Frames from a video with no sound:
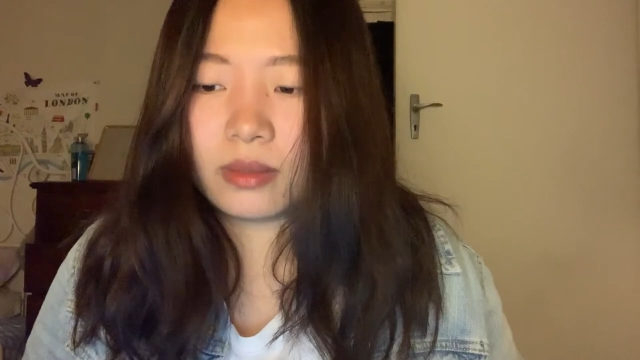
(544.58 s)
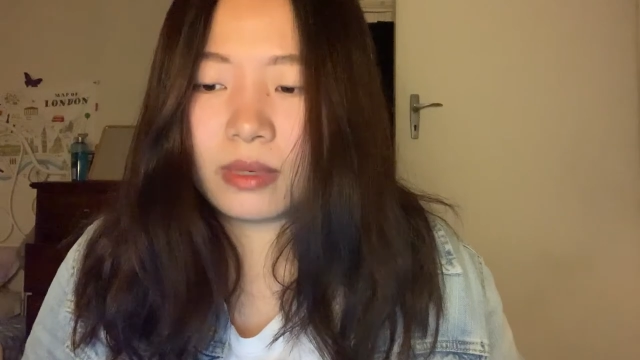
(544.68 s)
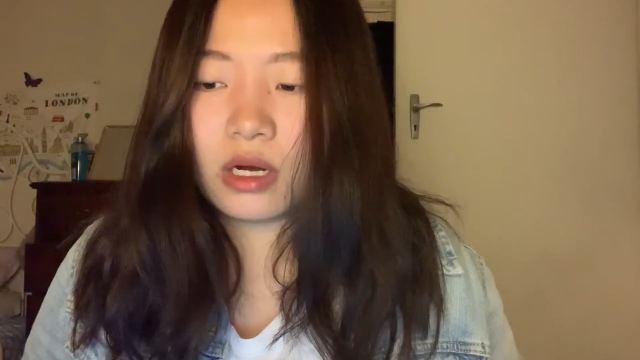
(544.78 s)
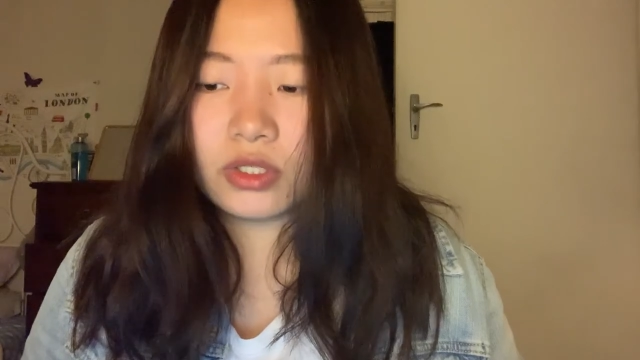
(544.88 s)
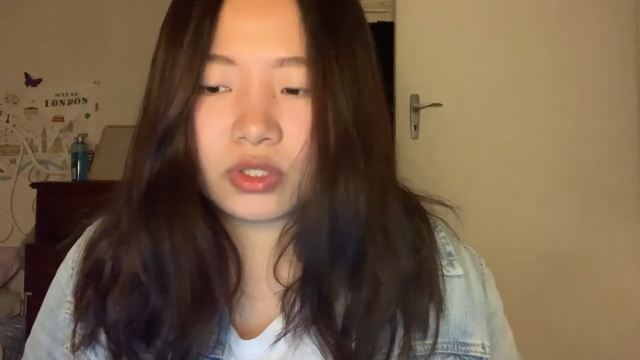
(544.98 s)

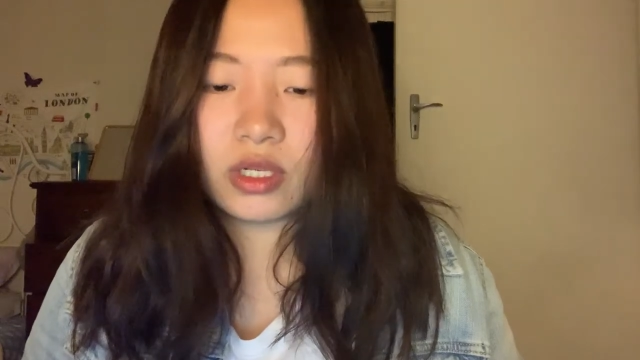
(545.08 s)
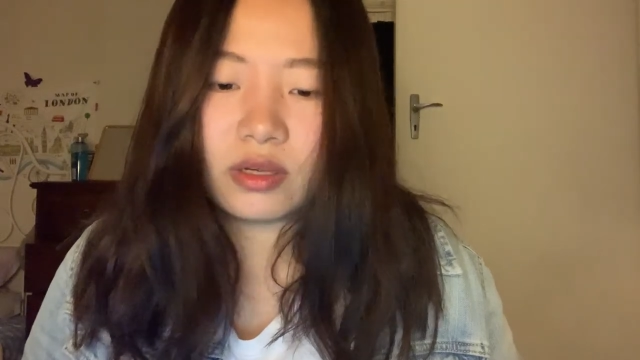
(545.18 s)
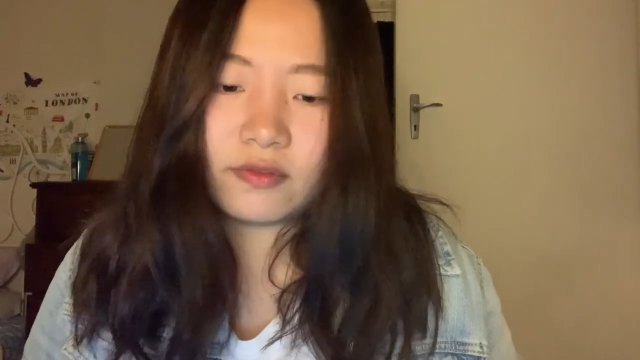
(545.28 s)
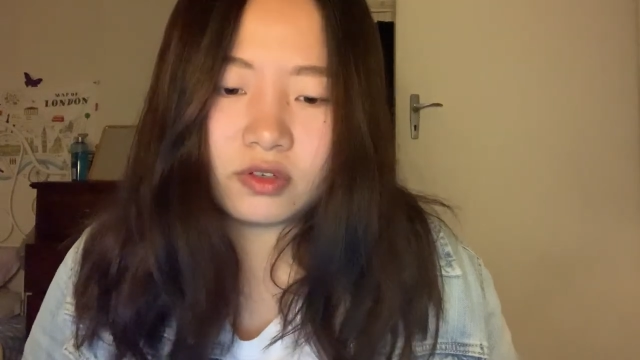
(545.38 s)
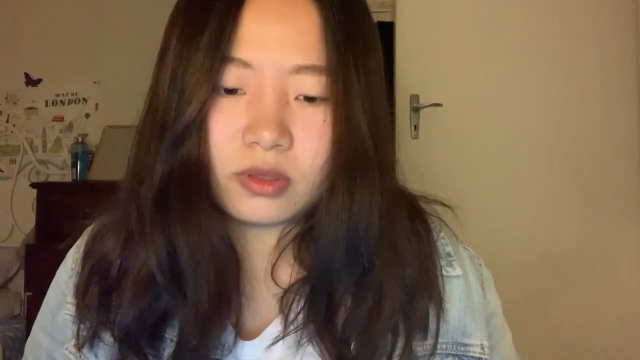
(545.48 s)
about
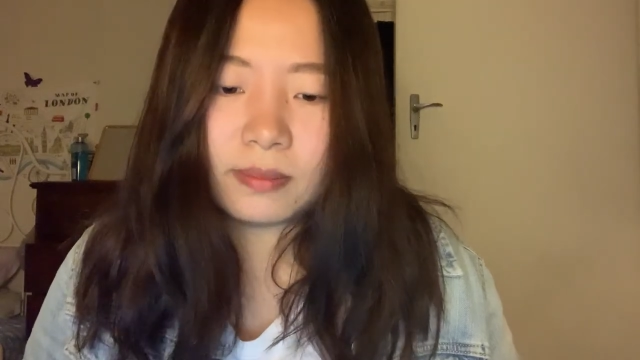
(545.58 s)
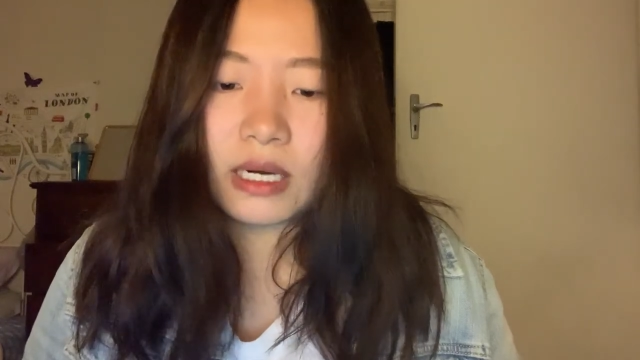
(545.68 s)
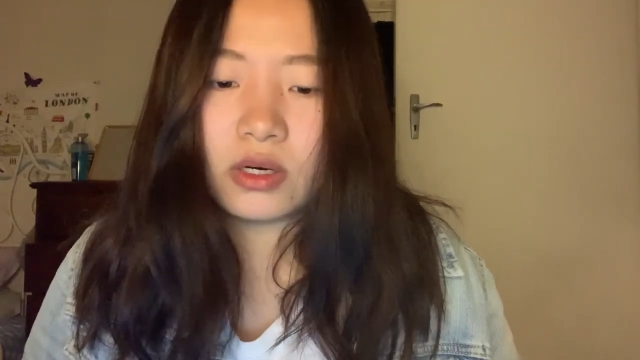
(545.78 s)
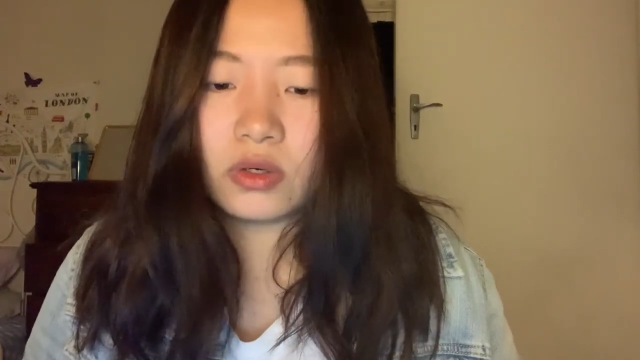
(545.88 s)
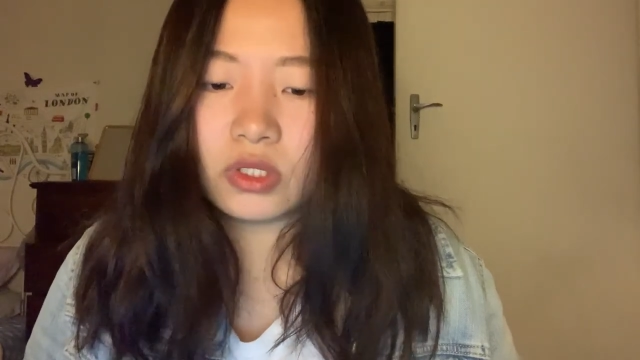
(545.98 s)
Australian food,
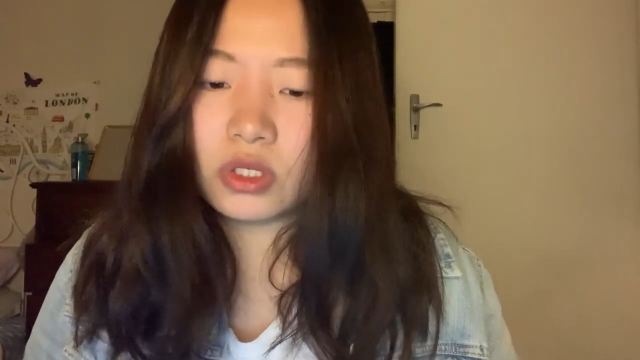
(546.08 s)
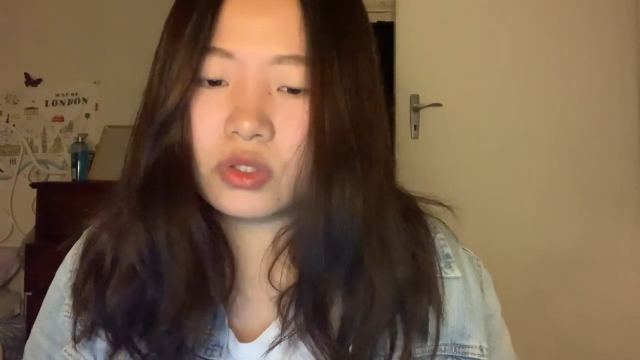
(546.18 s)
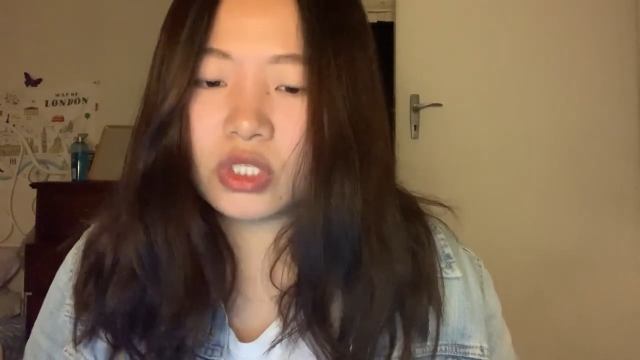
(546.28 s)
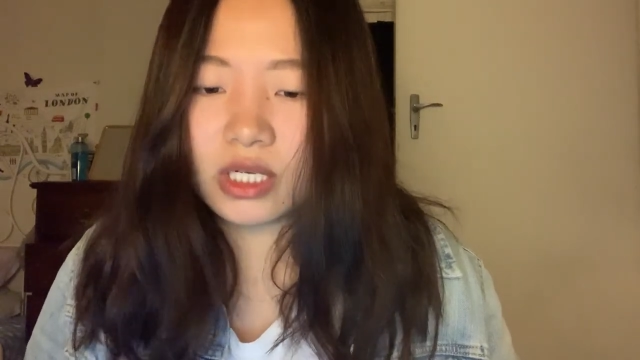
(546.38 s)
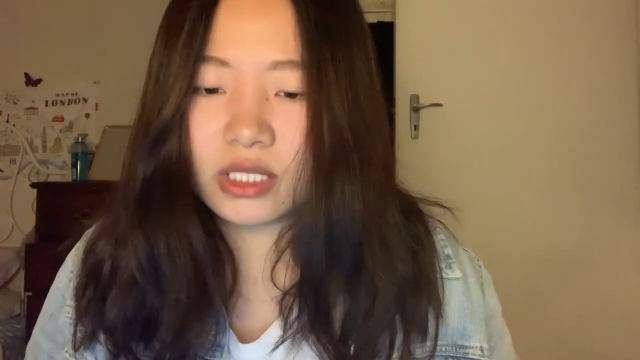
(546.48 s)
but also
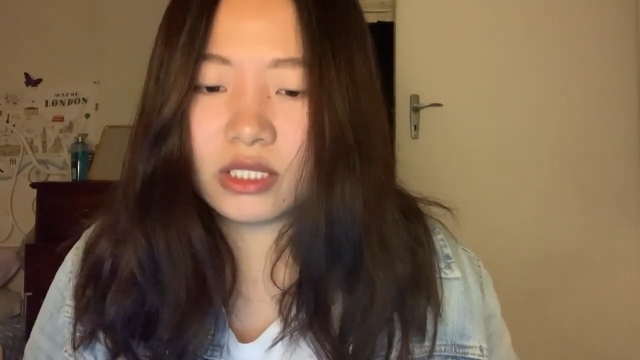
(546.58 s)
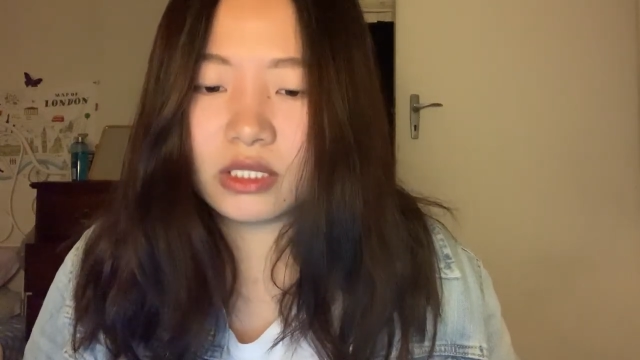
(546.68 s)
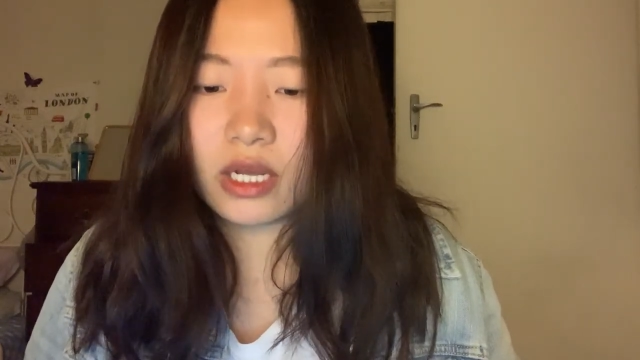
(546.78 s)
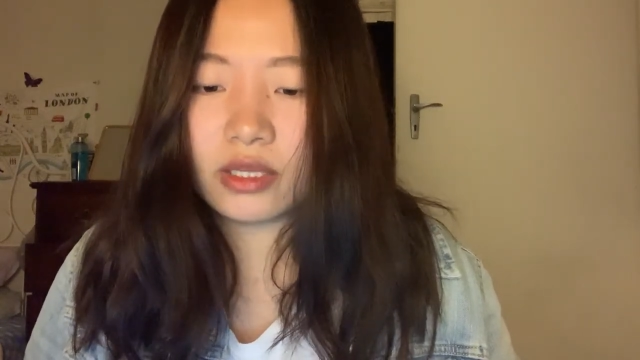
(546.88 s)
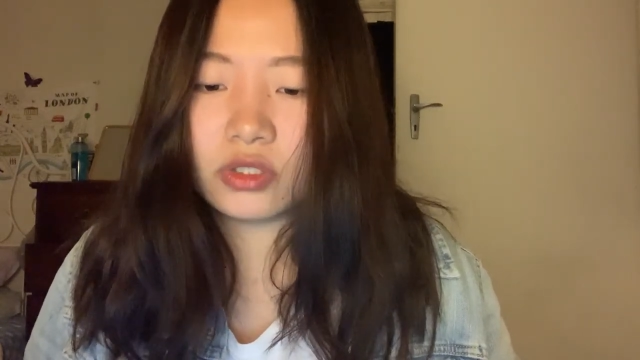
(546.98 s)

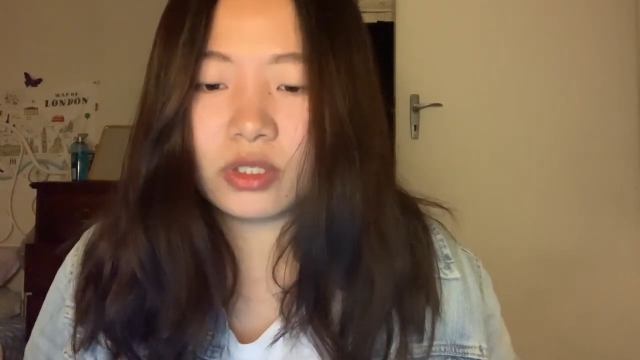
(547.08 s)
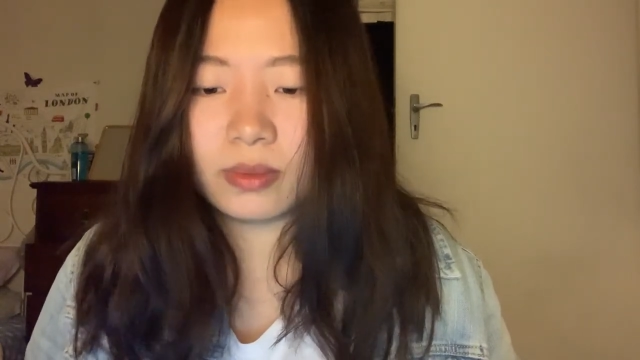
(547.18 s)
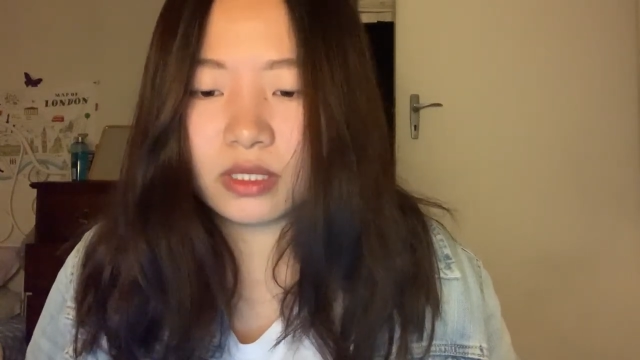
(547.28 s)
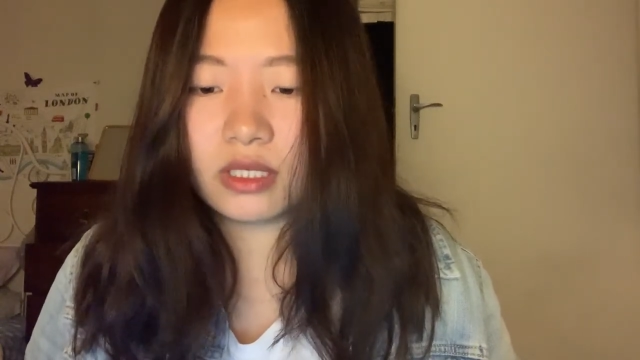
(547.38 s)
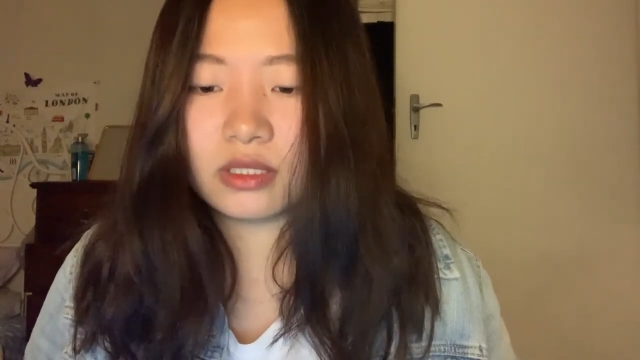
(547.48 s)
Chinese and
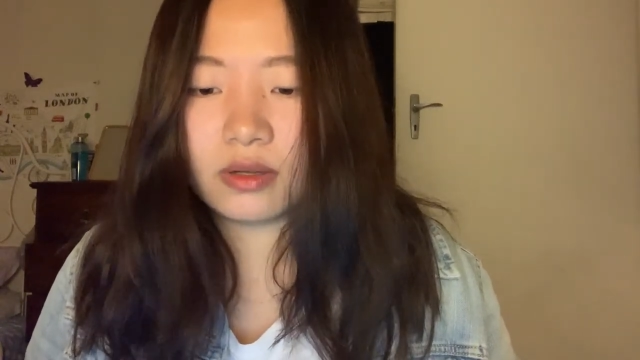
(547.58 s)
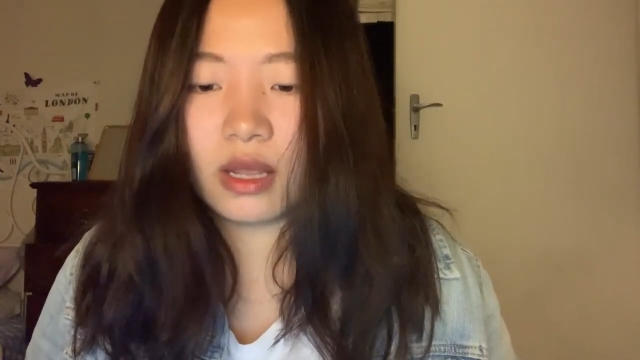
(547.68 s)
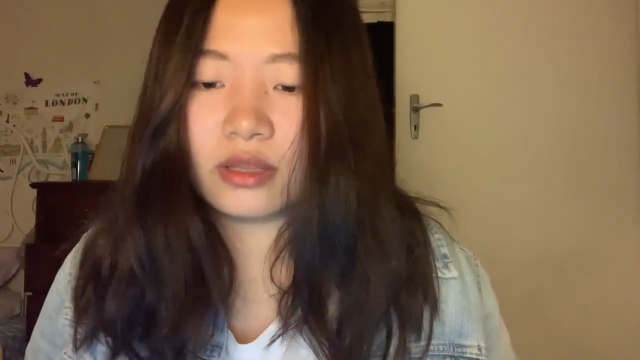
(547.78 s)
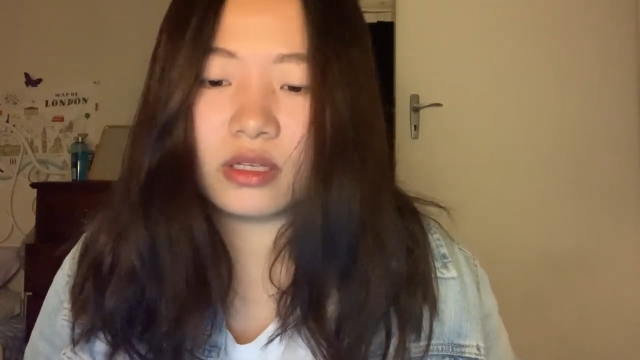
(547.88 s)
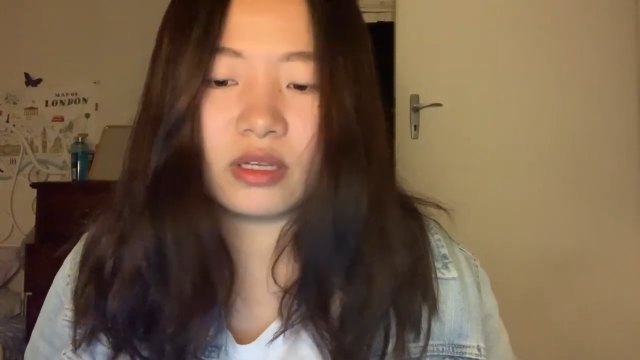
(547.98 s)
Japanese
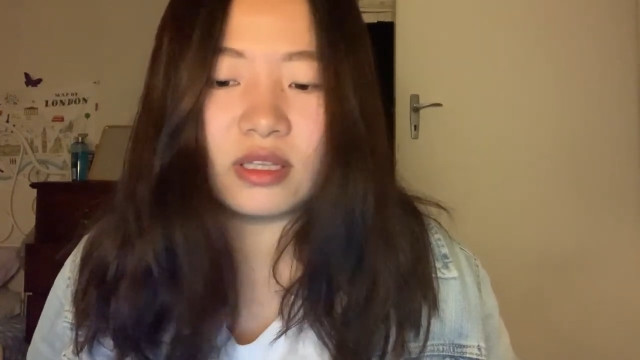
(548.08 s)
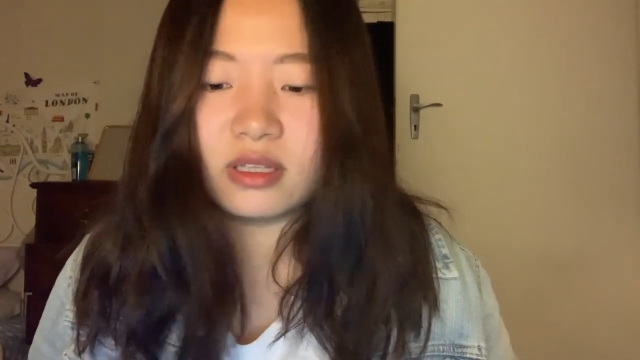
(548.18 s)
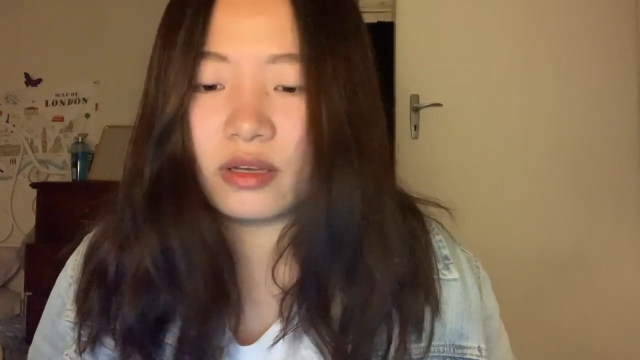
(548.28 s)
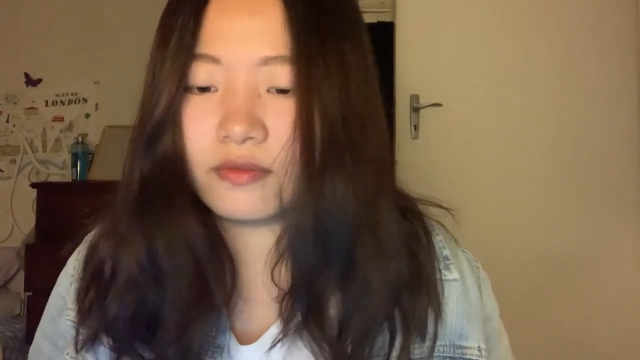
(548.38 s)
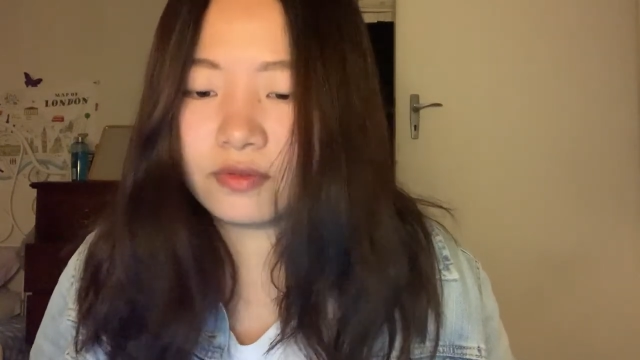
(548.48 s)
and
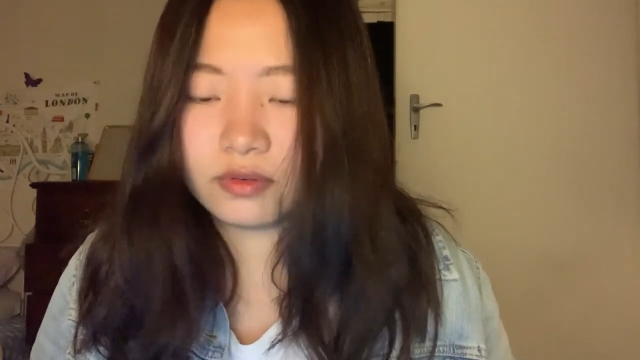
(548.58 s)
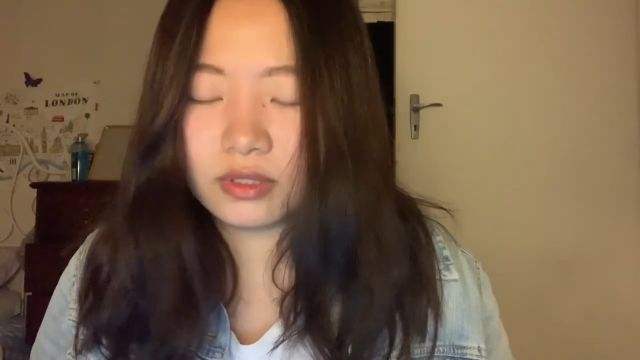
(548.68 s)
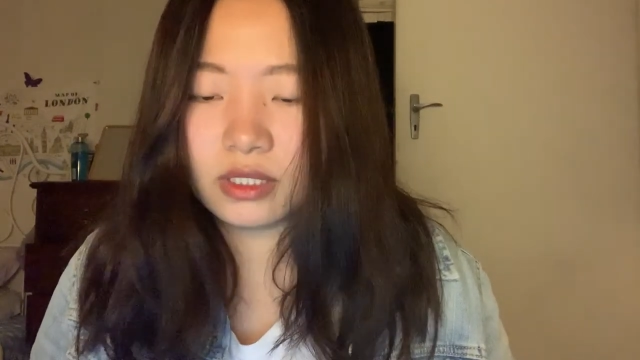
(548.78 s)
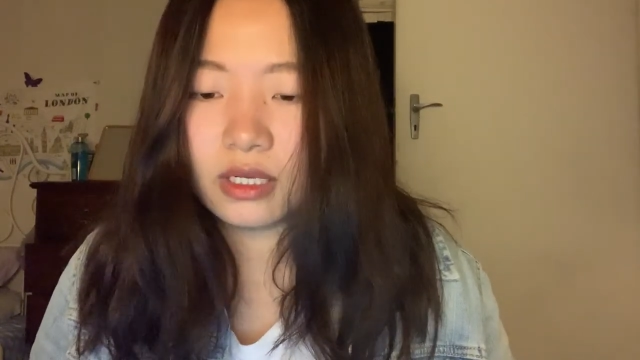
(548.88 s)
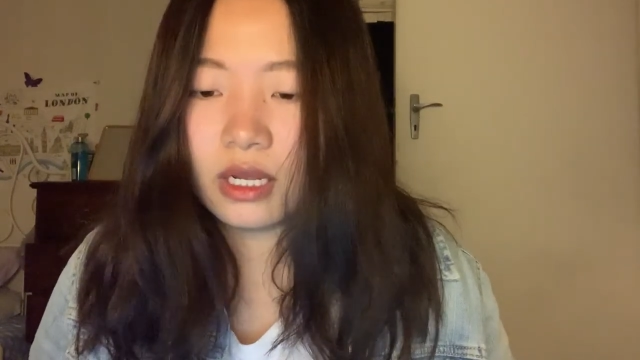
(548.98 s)
Indian foods.